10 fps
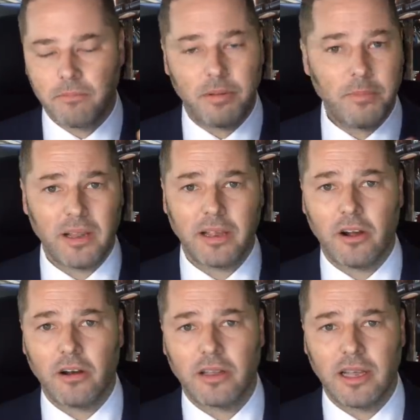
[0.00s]
People like
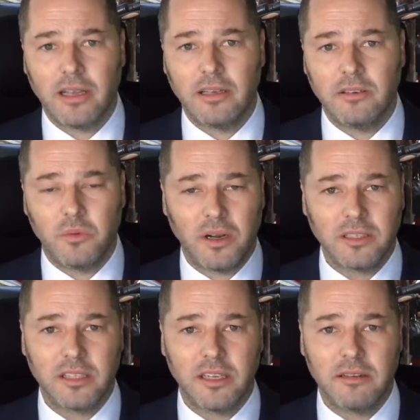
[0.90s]
R. Kelly,
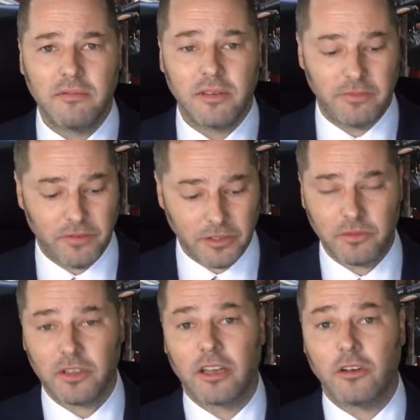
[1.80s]
Weinstein, first
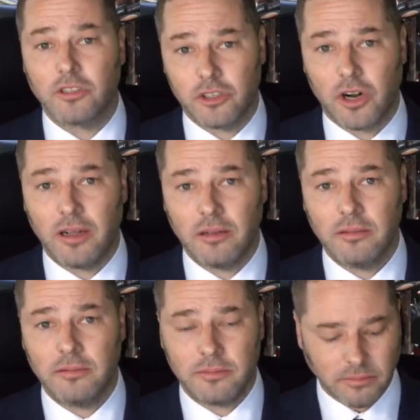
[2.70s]
of all, they go to trial.
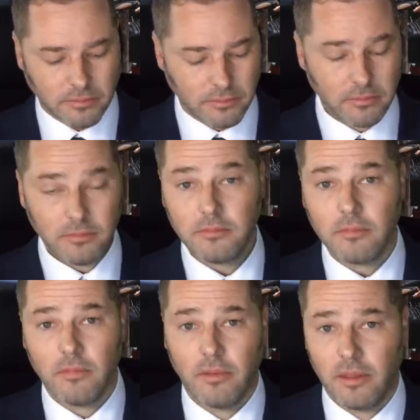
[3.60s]

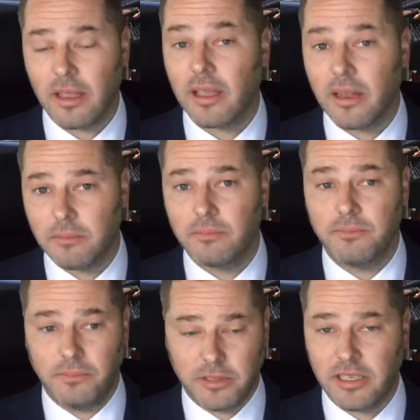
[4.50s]
They get
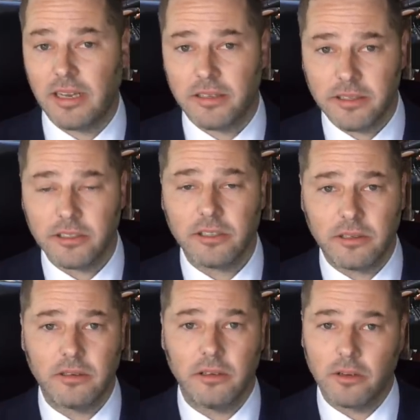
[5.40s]

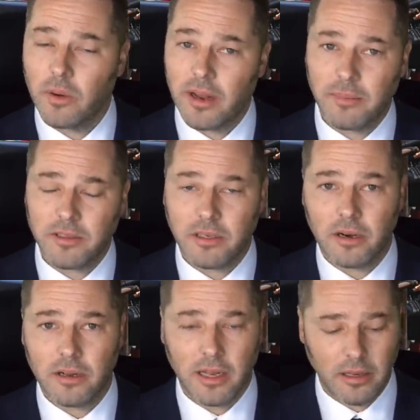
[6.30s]
sentenced. Look at what happened to
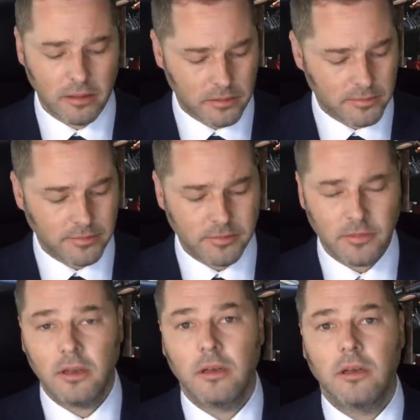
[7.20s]
R. Kelly.
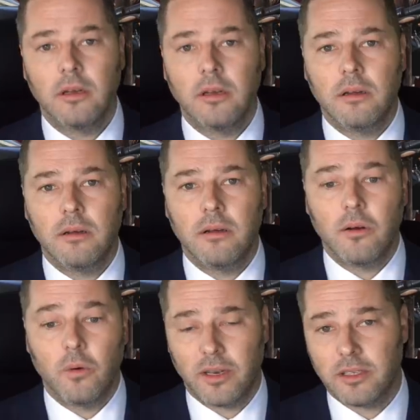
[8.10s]

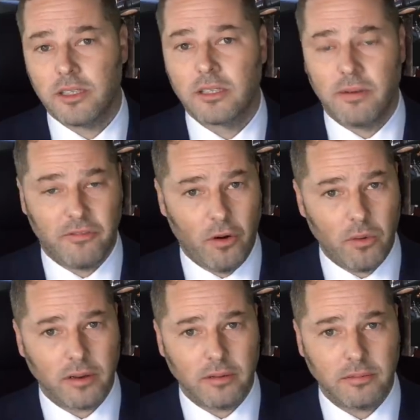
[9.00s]
Witnesses come
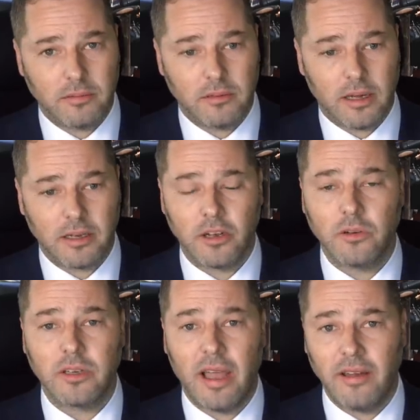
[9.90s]
forward and
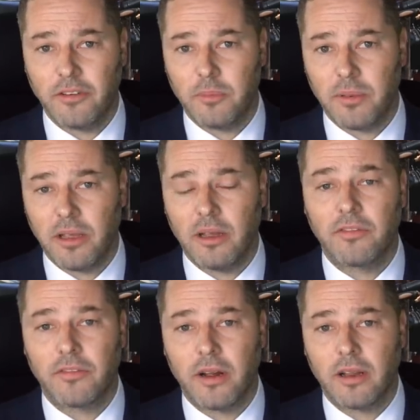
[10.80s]
don't have to be
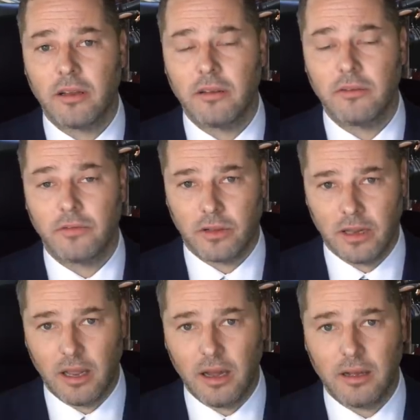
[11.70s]
afraid for their
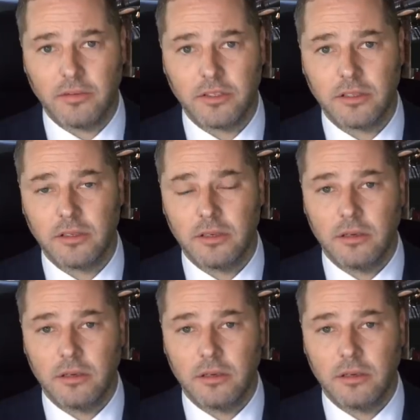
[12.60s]
lives